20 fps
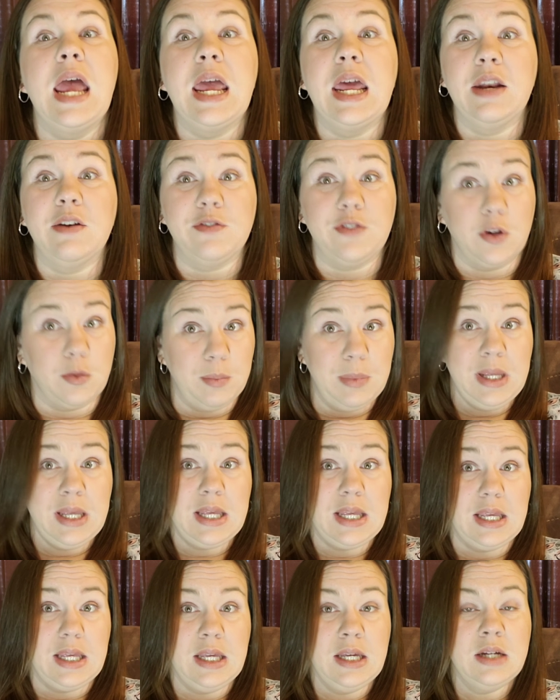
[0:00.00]
And for
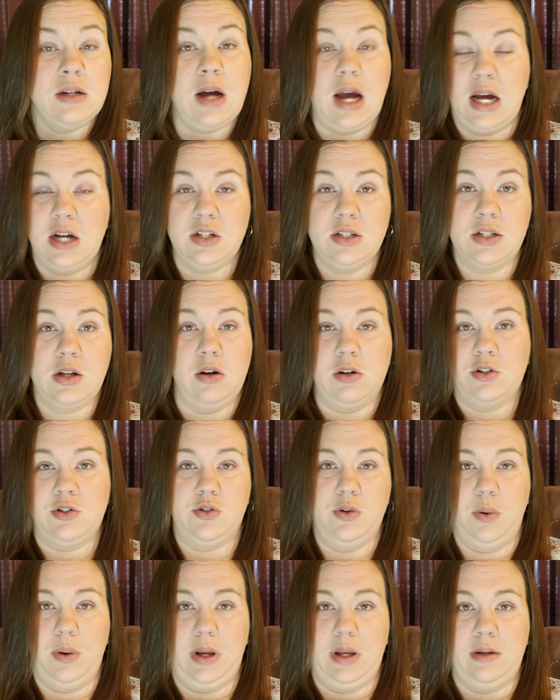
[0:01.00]
me, I just call it
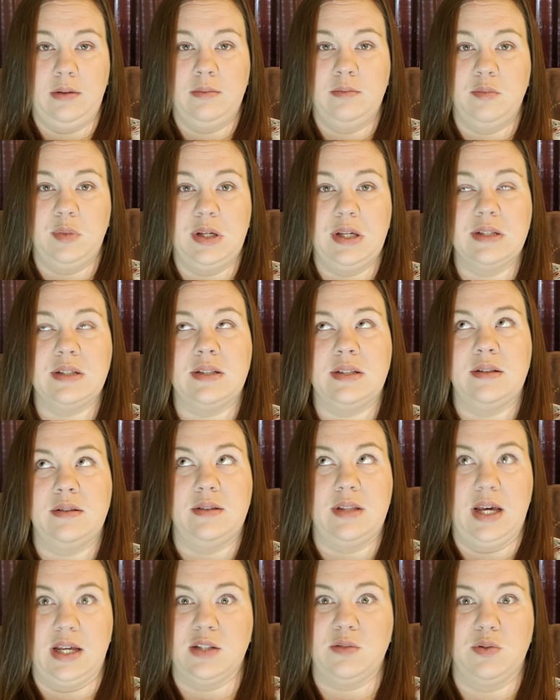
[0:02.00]
strewing because
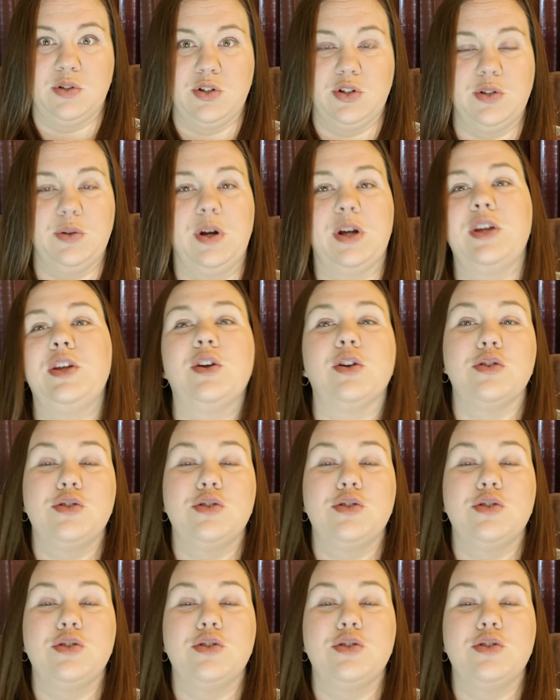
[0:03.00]
that's what you're doing.